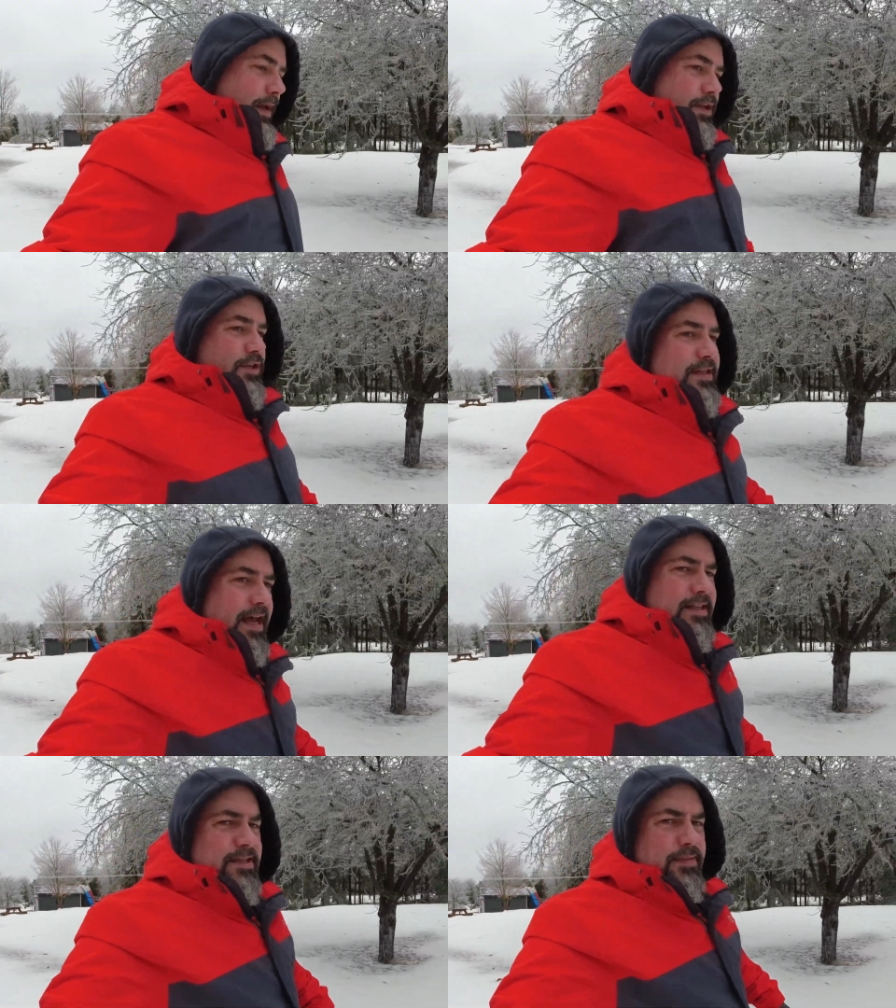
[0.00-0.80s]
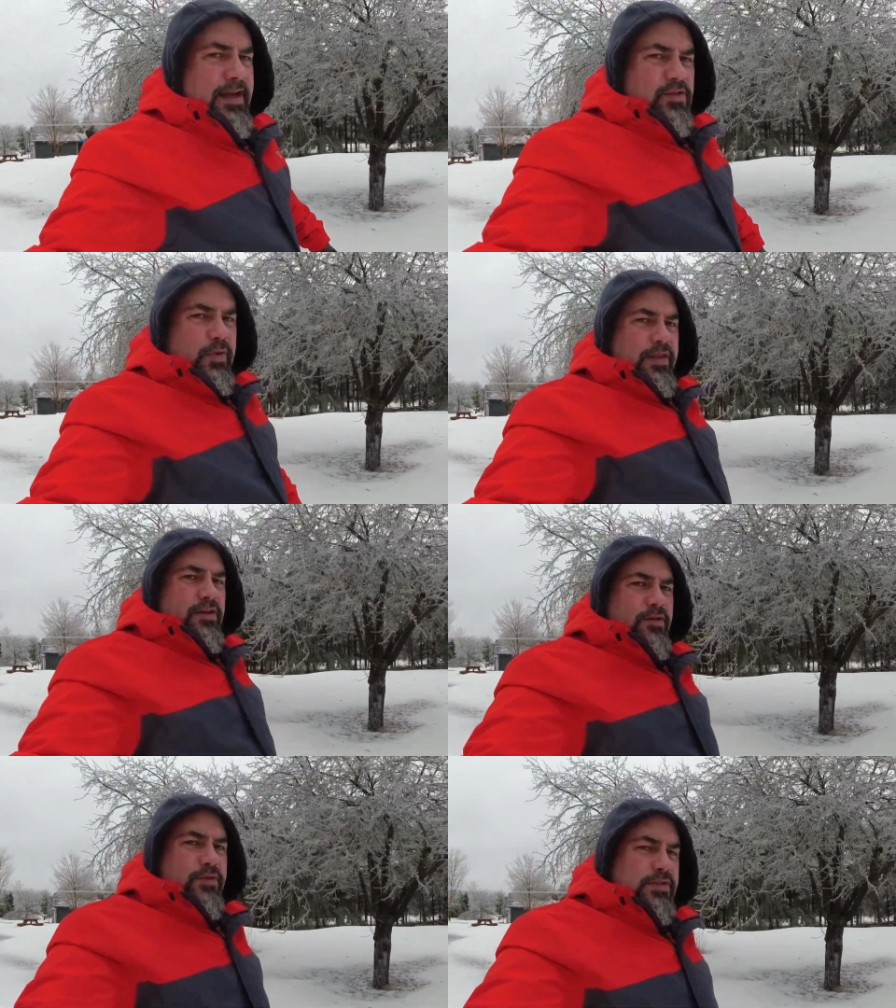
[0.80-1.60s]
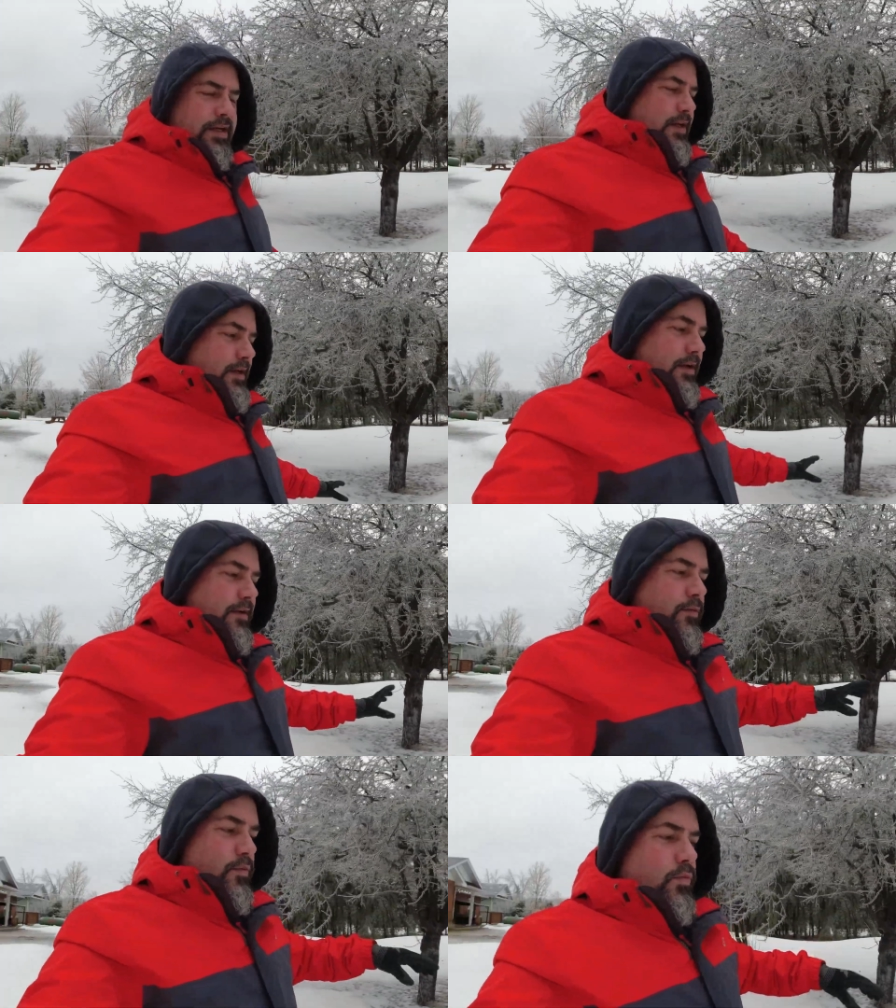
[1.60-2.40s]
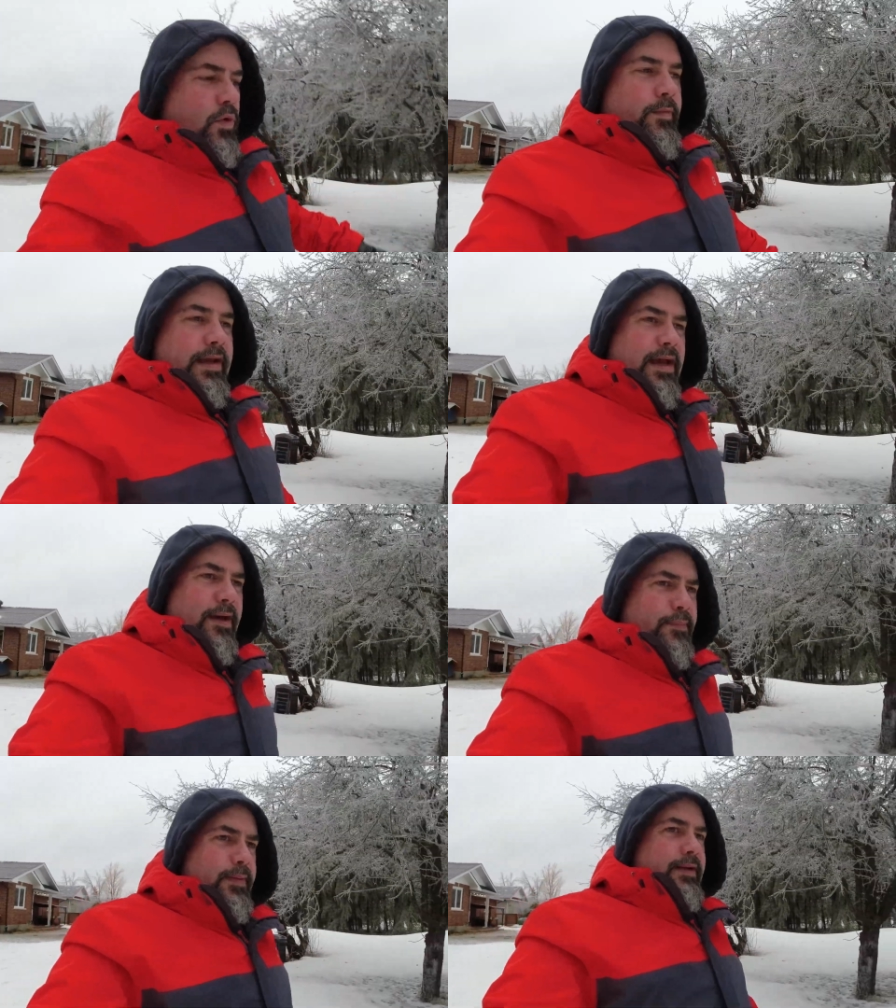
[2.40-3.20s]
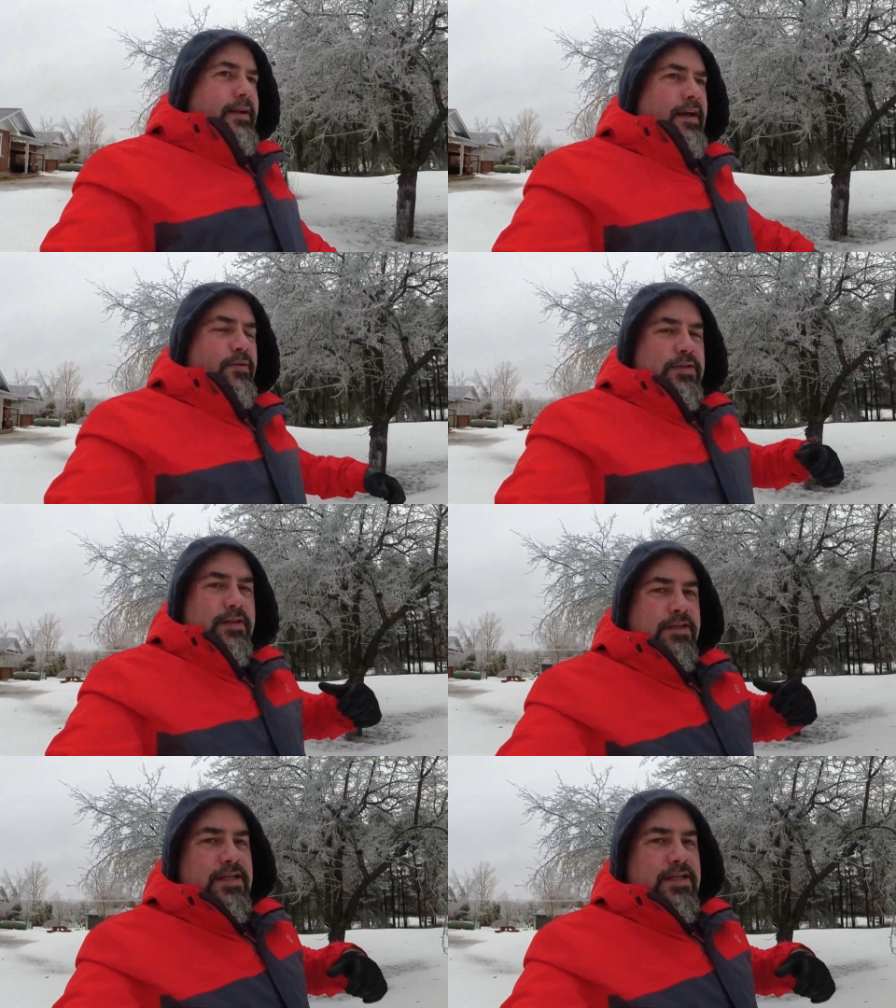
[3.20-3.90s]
we had just had some nice weather. It was warming up, and I was in a